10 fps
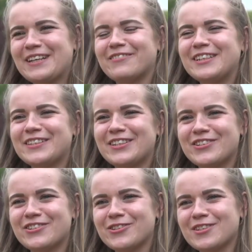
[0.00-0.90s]
and
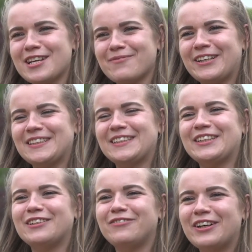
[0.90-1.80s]
researchers just like
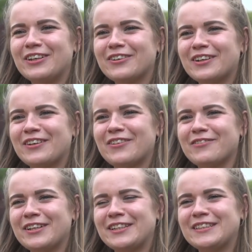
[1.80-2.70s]
myself are looking at the
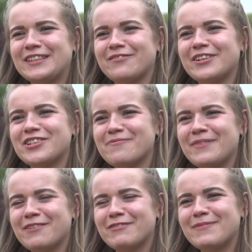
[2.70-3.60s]
ways in which it
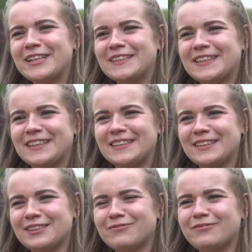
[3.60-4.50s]
may replace
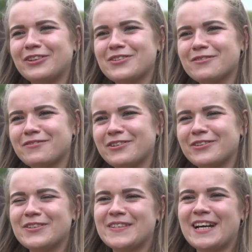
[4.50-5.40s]
existing fossil
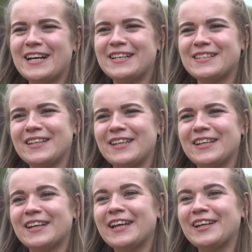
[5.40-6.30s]
fuels as
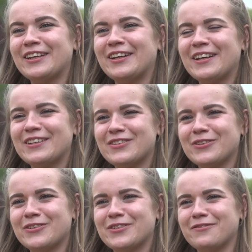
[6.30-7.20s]
a cleaner
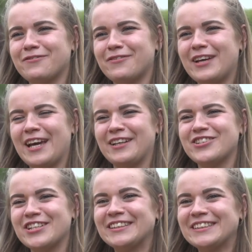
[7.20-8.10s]
source of
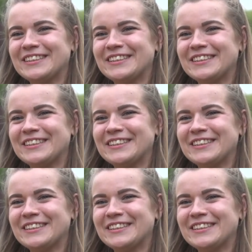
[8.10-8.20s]
energy.